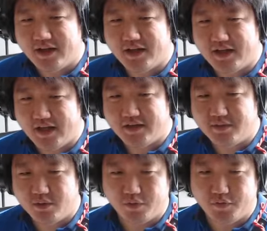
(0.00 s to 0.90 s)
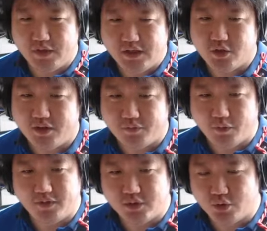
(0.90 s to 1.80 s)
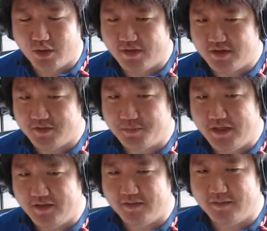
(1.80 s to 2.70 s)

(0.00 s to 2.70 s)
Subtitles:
and then hopefully you have over 200 speed,